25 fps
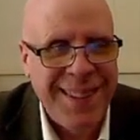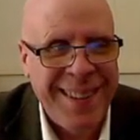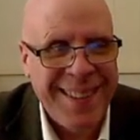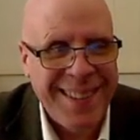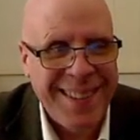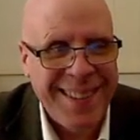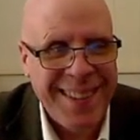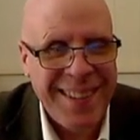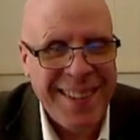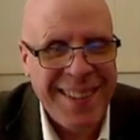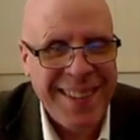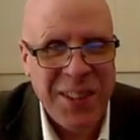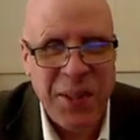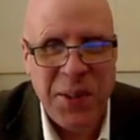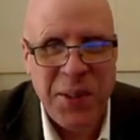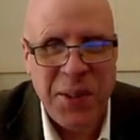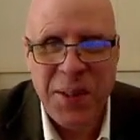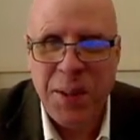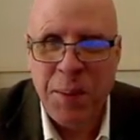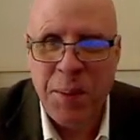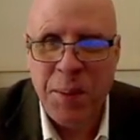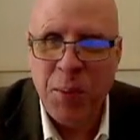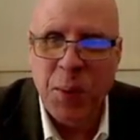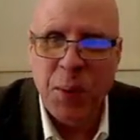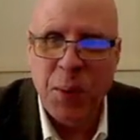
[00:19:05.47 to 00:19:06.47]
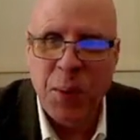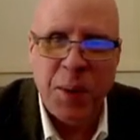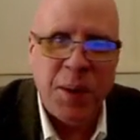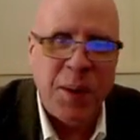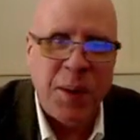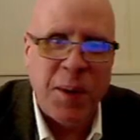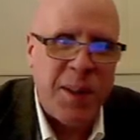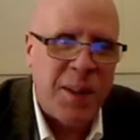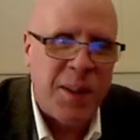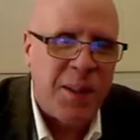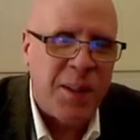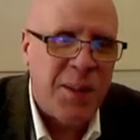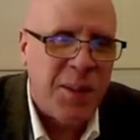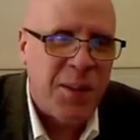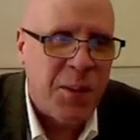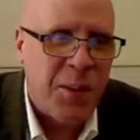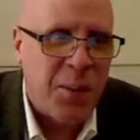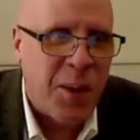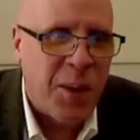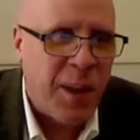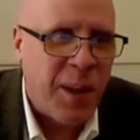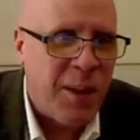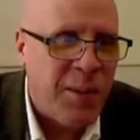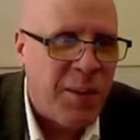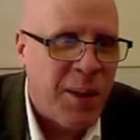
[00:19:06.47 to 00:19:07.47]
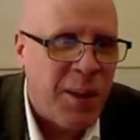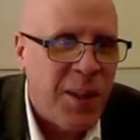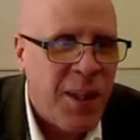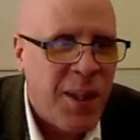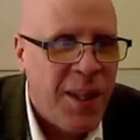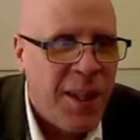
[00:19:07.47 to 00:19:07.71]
They tell you the important things that we're after.